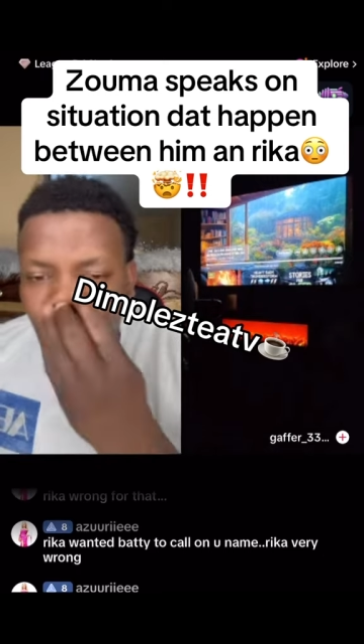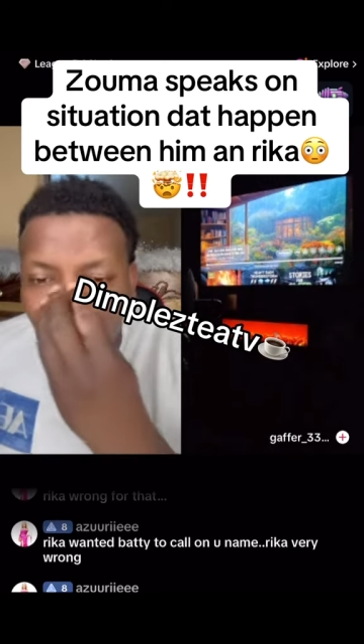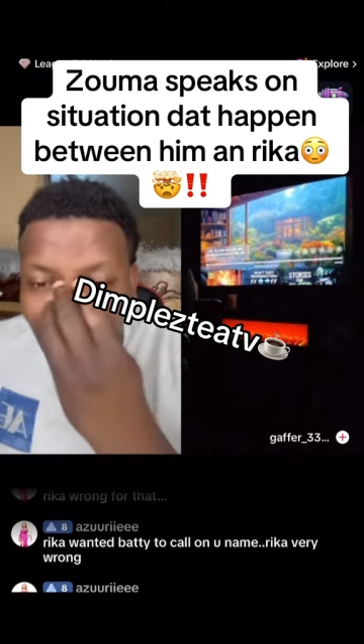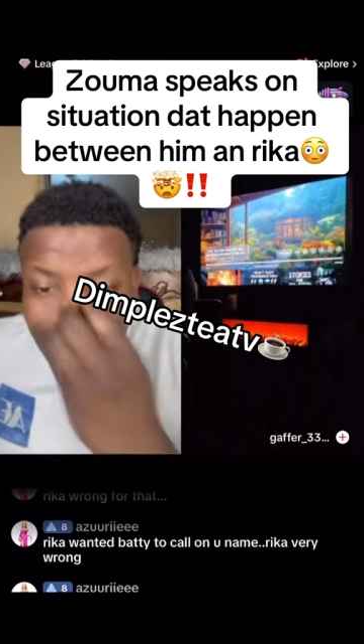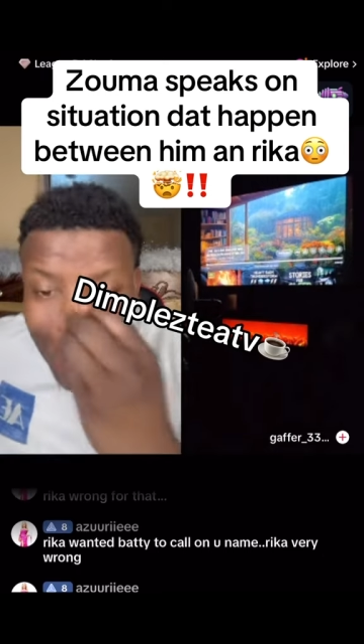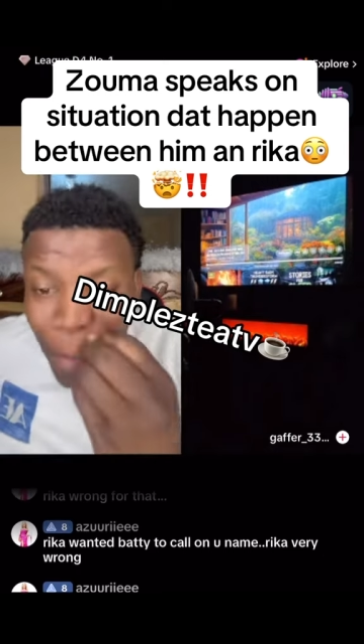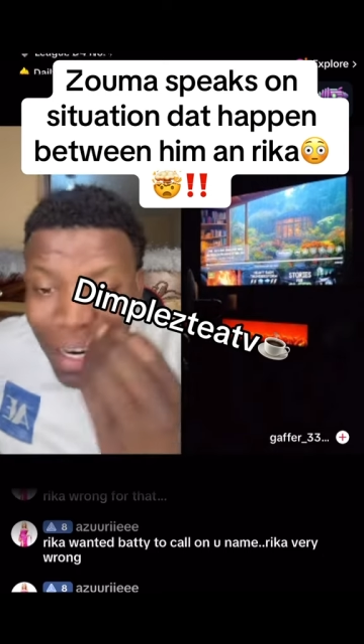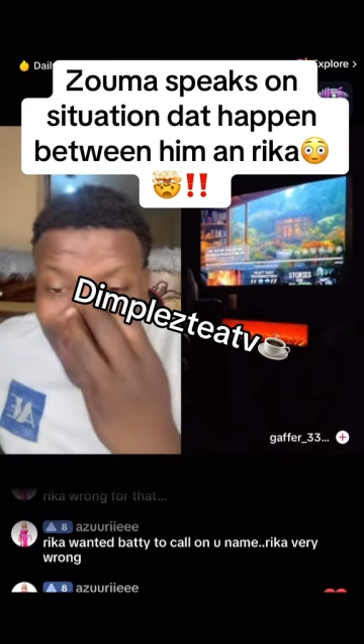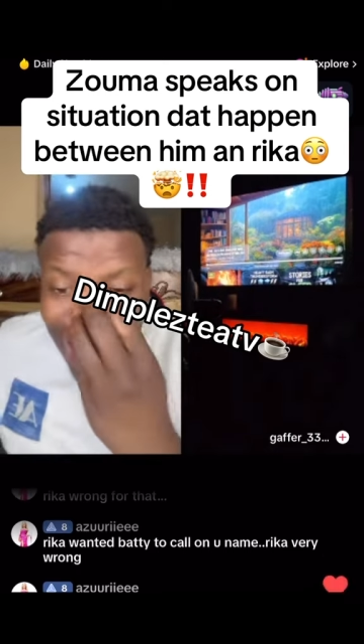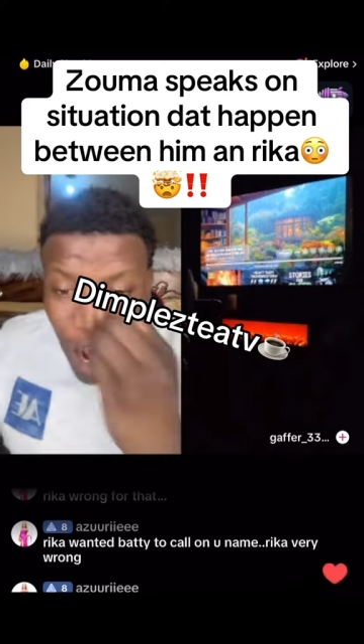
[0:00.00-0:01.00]
Bro,
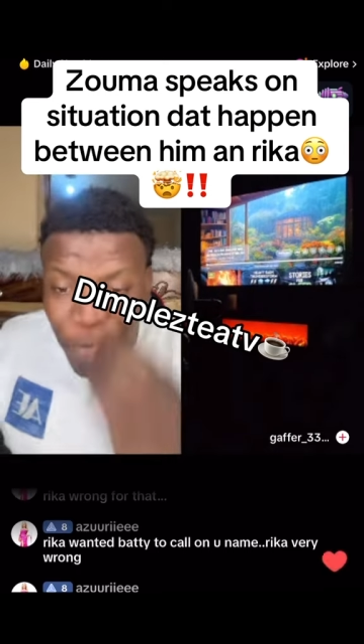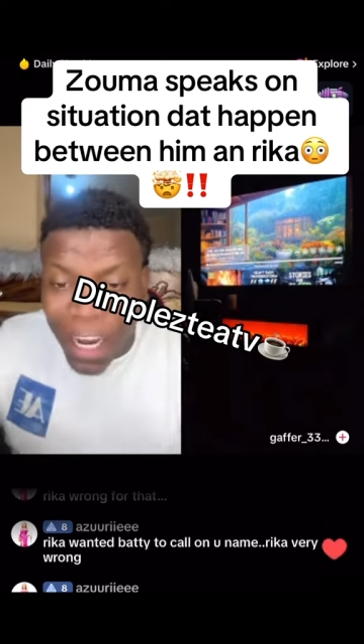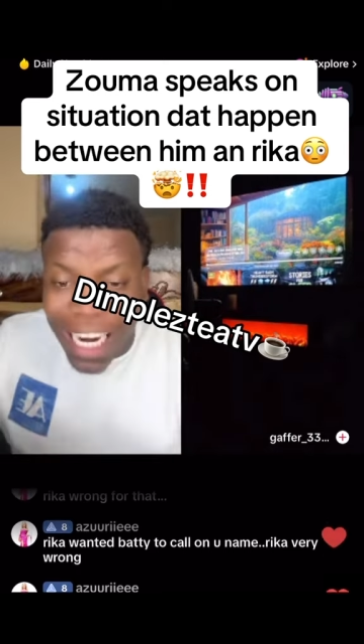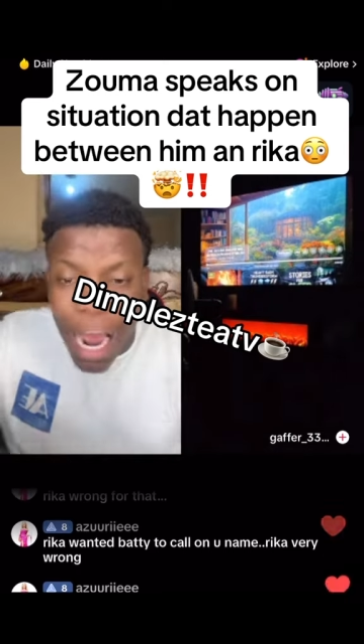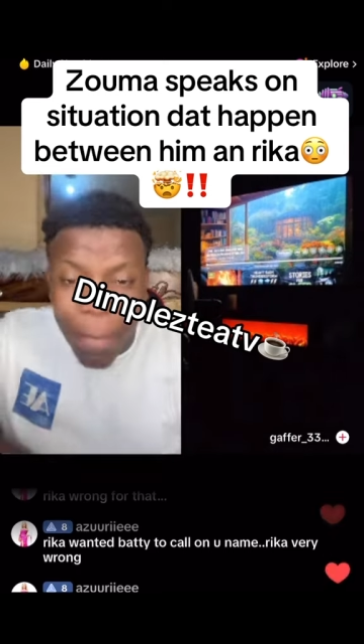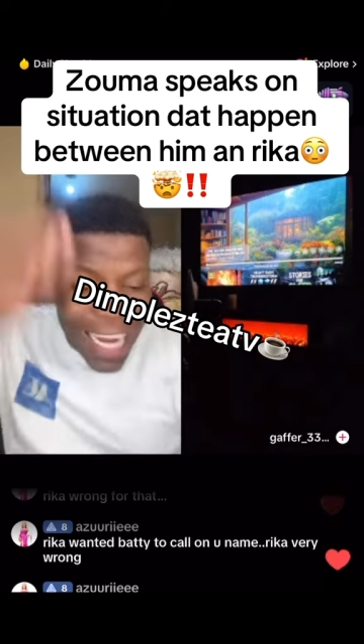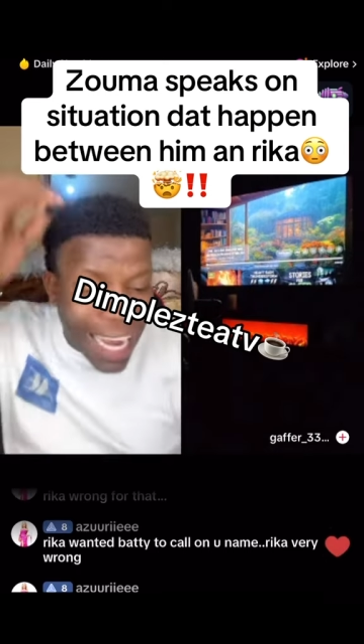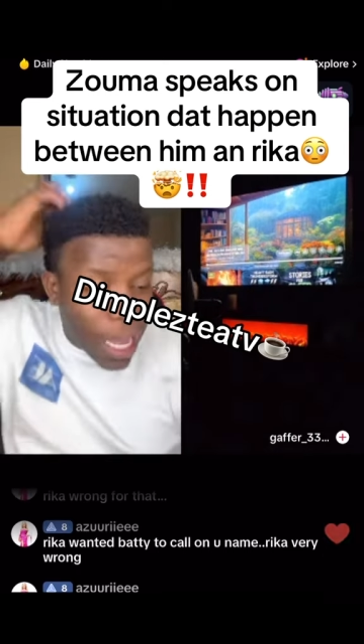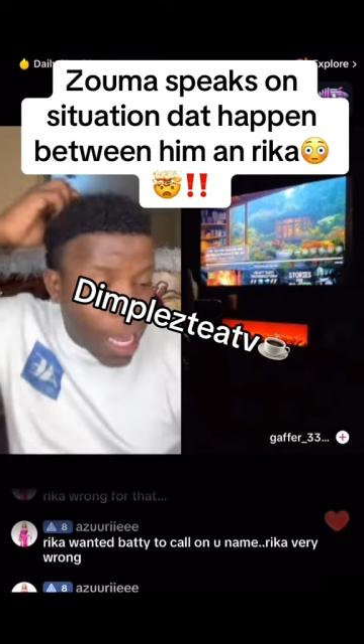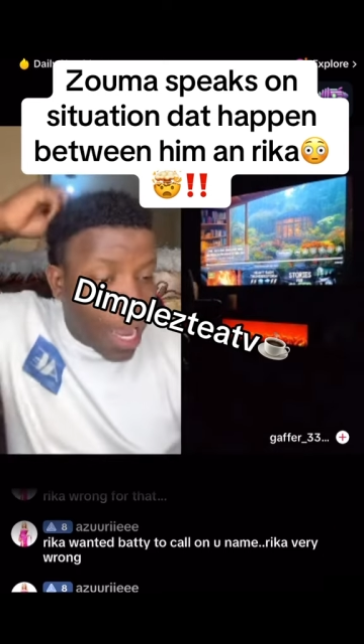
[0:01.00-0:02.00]
them there, gaffer, them
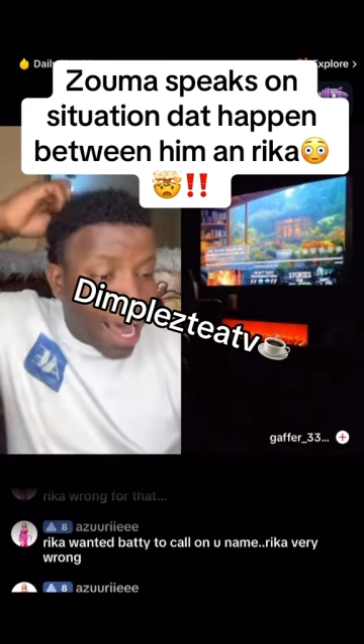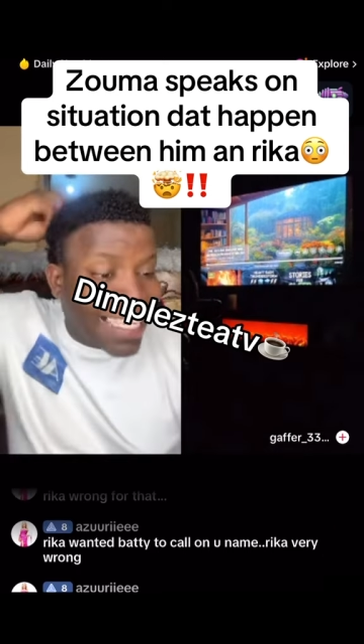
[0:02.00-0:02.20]
there.